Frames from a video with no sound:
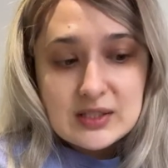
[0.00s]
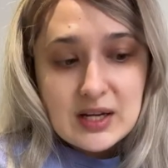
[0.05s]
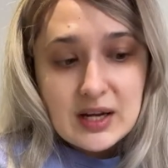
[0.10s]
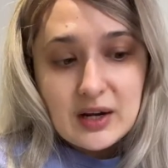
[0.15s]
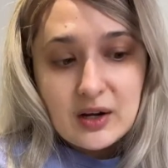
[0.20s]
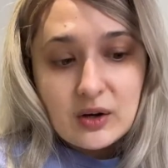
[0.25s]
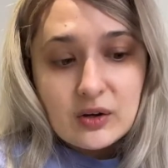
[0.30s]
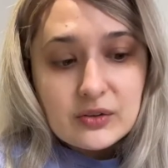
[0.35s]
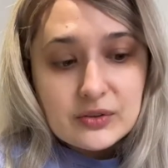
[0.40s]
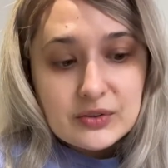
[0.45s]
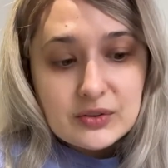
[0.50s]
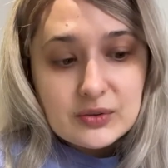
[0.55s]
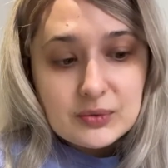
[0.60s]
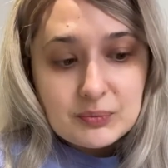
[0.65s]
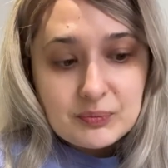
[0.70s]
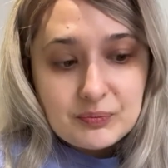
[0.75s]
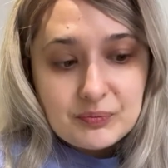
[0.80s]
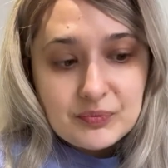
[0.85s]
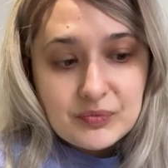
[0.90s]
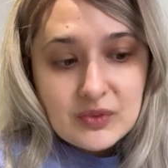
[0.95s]
health
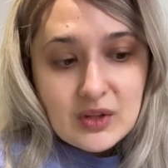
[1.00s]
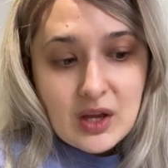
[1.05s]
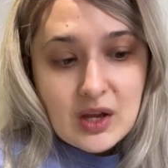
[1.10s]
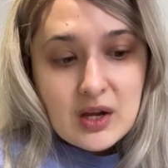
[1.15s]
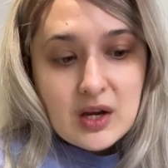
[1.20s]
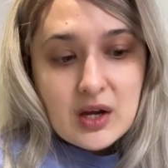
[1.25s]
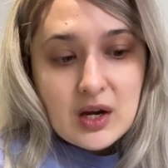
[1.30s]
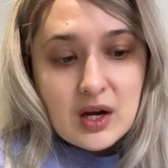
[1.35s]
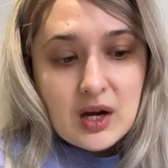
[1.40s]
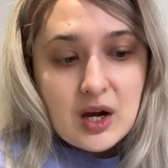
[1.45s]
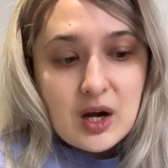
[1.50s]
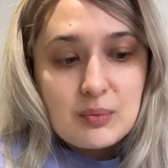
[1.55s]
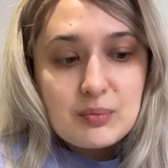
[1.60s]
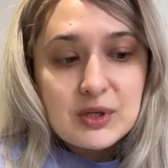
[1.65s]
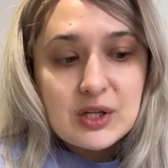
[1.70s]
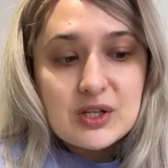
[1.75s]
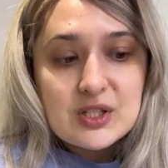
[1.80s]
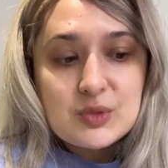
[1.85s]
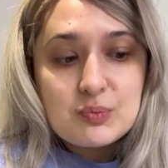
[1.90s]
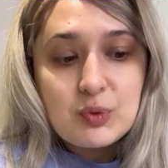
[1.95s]

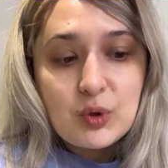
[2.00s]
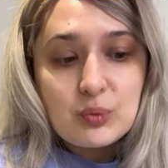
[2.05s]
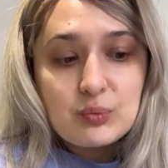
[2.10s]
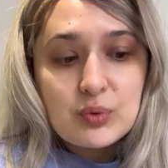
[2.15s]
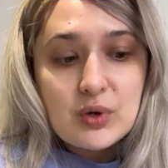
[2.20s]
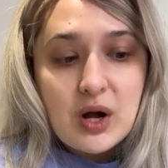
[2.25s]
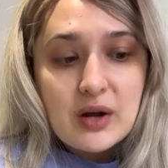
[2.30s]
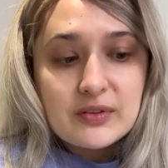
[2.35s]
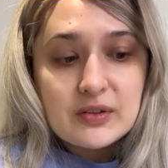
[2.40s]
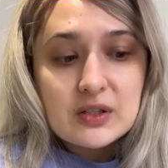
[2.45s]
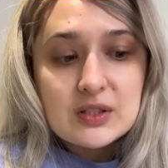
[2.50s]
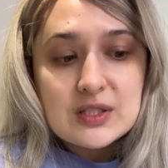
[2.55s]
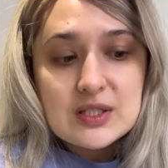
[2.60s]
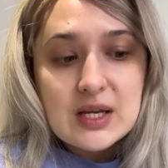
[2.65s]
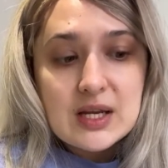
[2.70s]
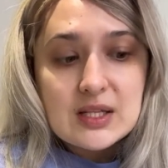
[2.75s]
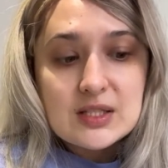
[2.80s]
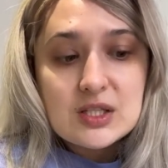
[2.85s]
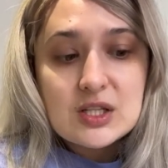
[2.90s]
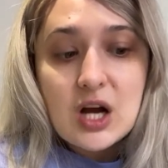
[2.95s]
because bone broth
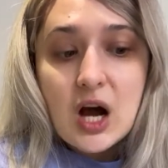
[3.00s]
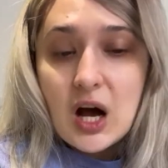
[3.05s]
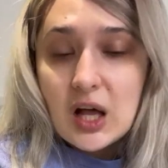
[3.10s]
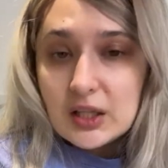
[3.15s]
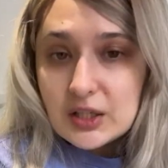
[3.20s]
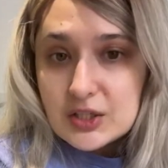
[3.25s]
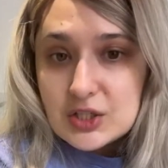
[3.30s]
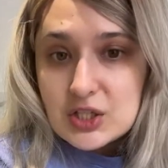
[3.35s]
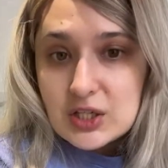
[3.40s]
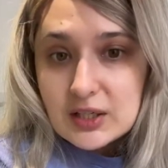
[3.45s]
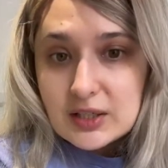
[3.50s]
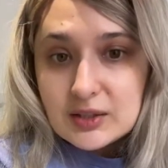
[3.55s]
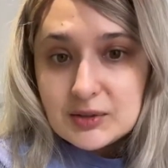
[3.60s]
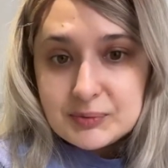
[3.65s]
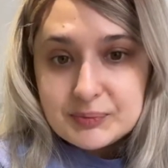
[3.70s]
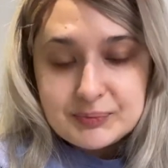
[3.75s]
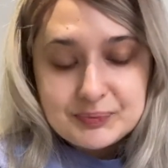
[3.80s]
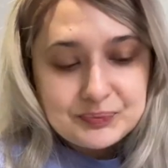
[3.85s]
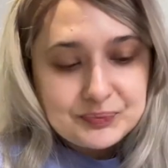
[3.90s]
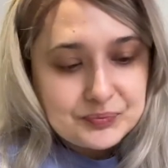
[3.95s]
contains collagen
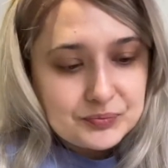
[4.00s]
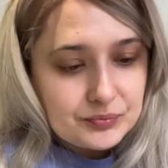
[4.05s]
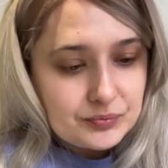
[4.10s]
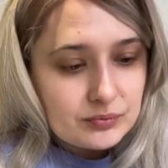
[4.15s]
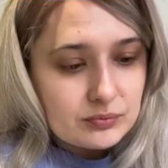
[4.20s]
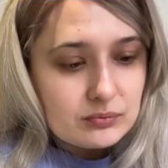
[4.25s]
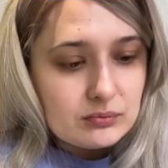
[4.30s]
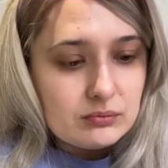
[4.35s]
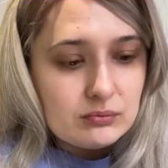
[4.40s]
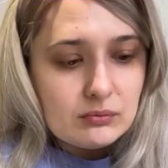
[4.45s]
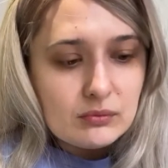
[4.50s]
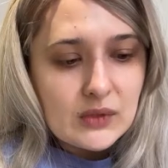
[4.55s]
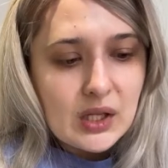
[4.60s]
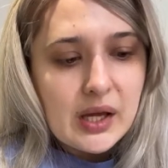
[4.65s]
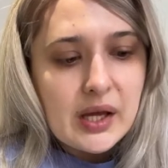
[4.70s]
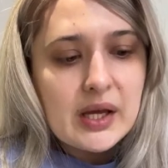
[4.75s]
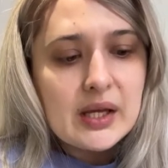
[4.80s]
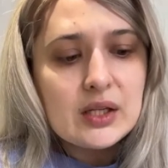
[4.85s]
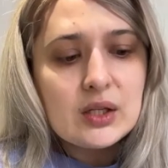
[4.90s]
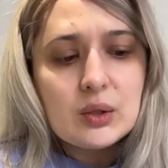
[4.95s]

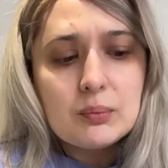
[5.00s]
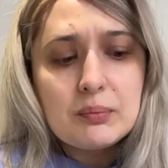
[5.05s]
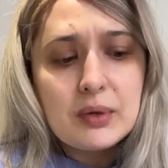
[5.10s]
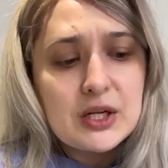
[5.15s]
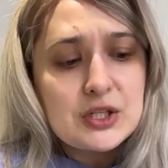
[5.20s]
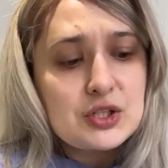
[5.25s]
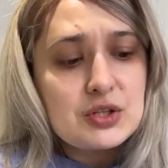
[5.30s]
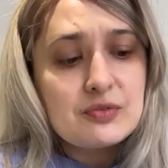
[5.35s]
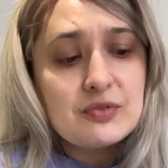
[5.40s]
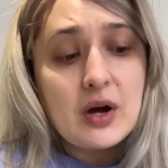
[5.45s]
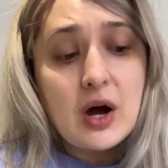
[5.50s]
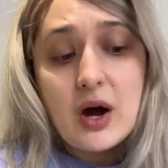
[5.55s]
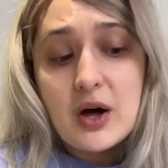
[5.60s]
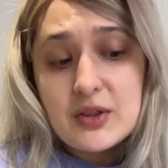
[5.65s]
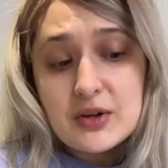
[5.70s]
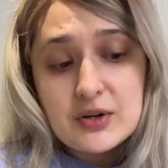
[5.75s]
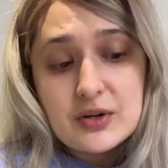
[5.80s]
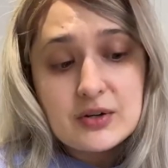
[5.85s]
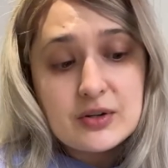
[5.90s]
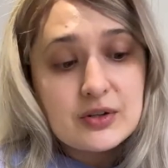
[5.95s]
and a bunch of
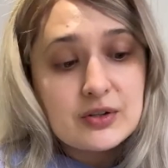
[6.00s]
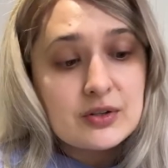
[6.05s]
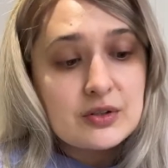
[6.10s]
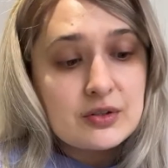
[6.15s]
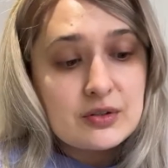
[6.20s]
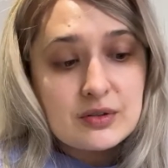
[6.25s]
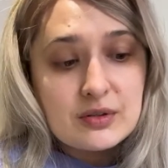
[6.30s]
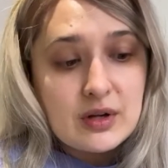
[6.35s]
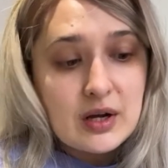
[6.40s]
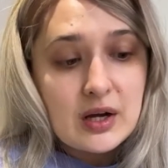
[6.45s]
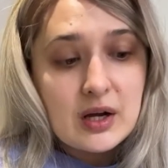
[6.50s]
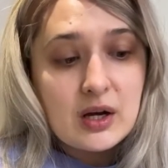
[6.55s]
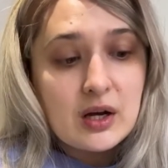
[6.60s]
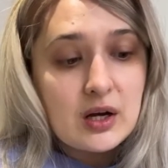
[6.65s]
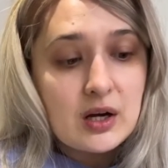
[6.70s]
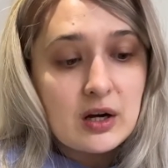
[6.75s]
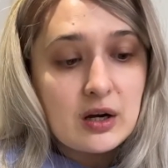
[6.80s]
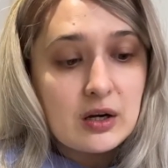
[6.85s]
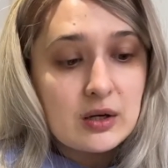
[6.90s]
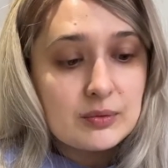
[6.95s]
other
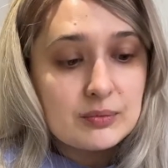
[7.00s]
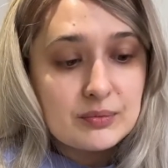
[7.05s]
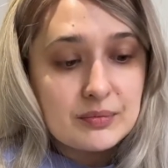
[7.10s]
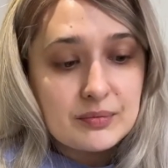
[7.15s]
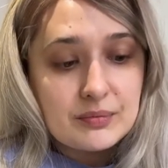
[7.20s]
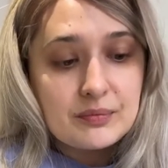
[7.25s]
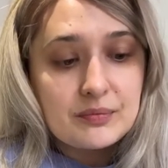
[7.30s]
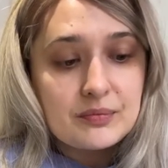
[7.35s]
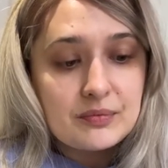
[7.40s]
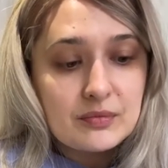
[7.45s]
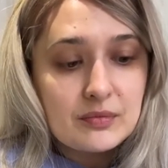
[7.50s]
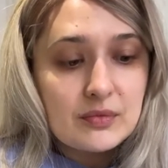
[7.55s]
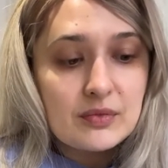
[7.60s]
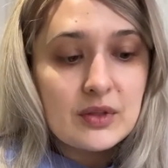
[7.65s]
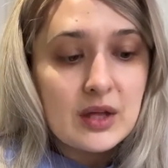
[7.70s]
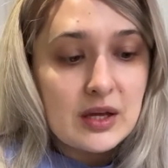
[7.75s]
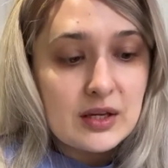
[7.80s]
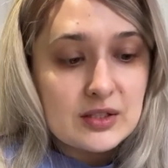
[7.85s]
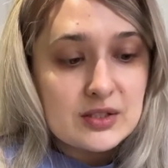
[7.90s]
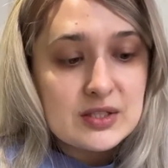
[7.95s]

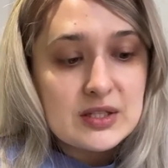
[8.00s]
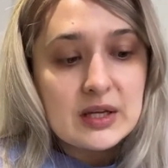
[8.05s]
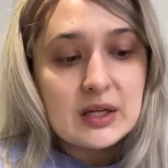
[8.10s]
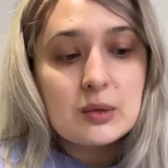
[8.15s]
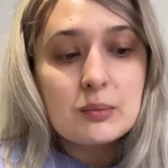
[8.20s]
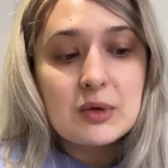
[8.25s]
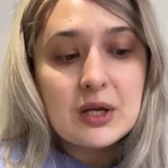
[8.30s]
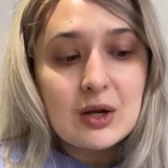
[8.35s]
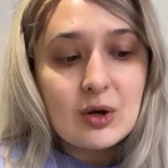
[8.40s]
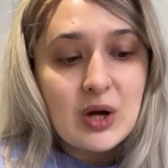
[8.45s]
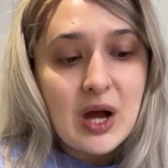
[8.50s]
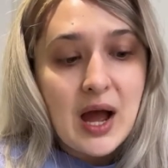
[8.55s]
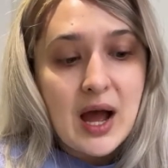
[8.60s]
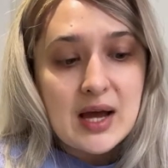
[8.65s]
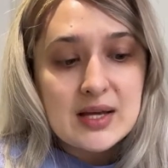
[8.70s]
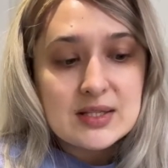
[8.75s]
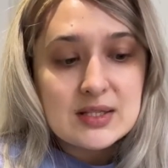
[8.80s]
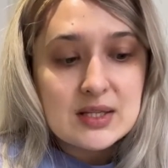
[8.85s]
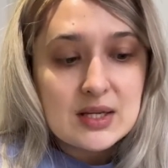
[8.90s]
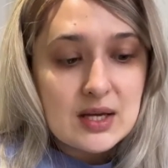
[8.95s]
things like amino
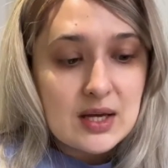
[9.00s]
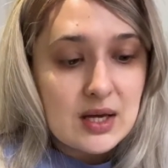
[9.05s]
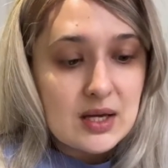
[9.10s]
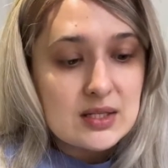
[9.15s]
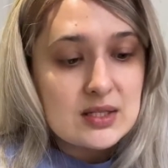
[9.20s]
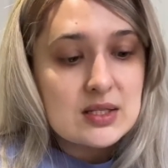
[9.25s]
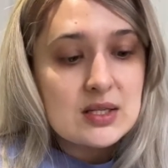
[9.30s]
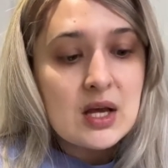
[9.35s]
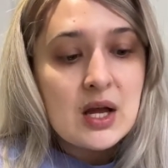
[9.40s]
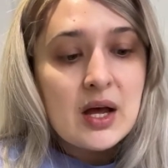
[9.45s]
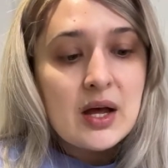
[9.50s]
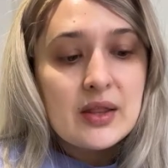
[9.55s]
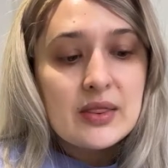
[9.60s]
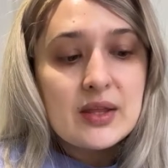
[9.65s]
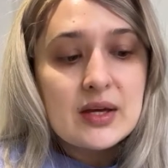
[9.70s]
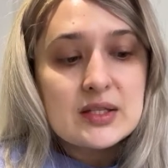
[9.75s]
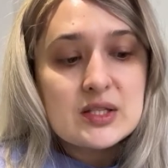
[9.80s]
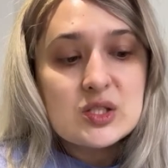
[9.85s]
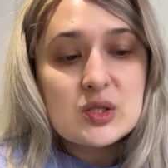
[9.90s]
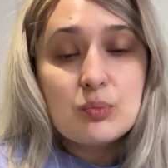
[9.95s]
acids
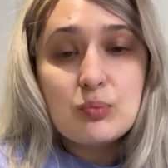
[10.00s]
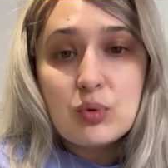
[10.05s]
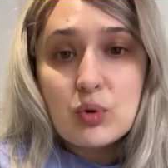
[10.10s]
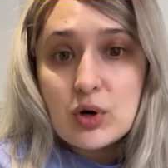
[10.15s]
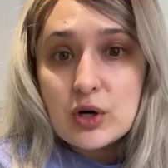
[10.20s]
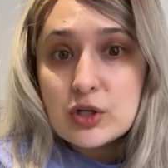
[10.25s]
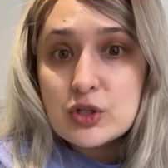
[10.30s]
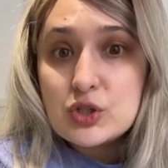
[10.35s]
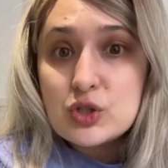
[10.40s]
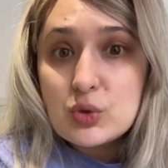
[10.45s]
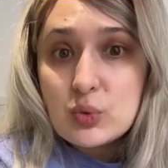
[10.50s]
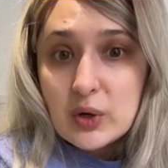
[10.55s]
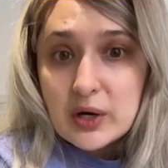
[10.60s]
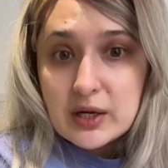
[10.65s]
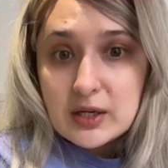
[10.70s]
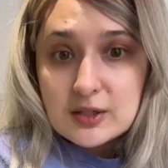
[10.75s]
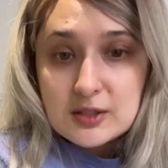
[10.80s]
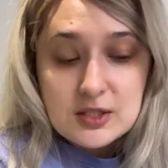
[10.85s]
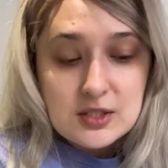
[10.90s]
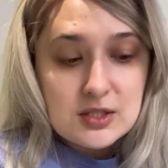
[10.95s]
that support
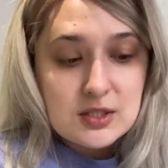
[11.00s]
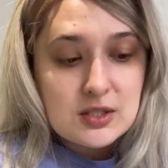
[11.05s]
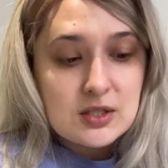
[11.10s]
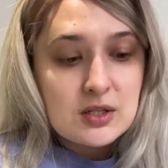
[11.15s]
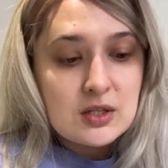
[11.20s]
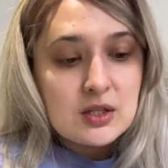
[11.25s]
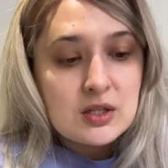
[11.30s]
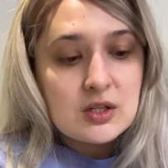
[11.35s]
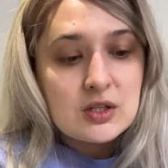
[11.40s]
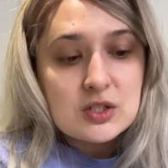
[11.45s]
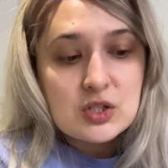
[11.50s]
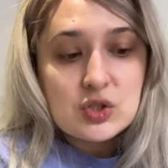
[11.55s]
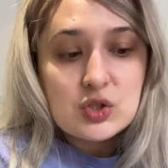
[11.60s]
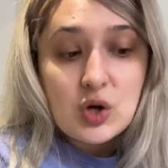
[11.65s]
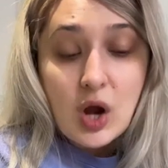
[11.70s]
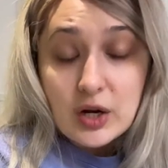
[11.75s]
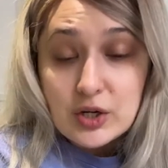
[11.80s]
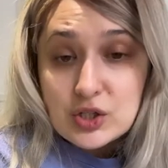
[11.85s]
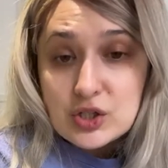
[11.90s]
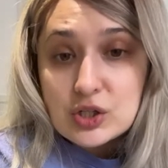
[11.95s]
joint
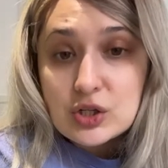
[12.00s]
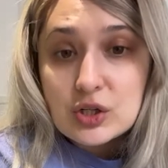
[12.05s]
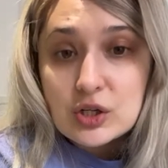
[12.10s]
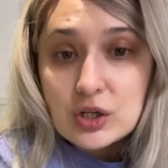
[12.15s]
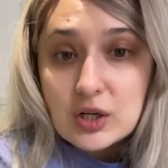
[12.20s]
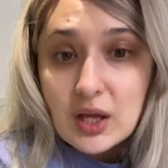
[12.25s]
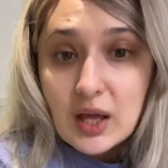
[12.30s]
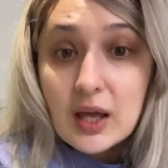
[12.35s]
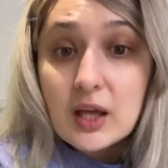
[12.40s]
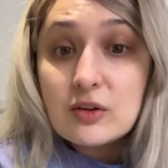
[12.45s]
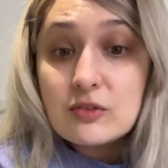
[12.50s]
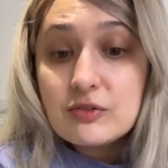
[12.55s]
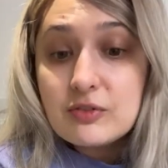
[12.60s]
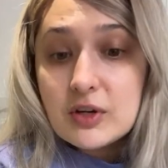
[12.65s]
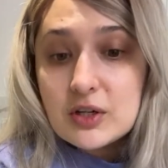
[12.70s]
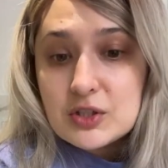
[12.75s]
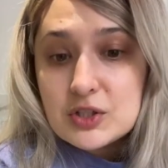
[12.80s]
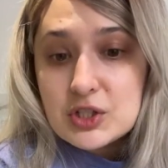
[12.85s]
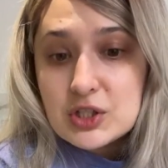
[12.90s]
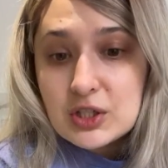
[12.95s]
structure and
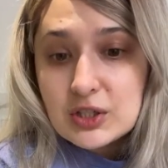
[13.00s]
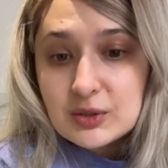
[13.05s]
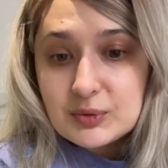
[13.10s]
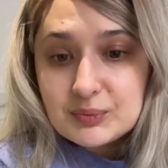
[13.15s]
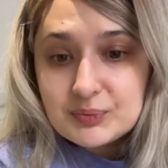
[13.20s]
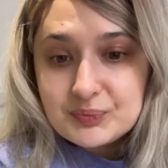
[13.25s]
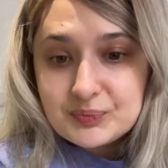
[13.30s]
function.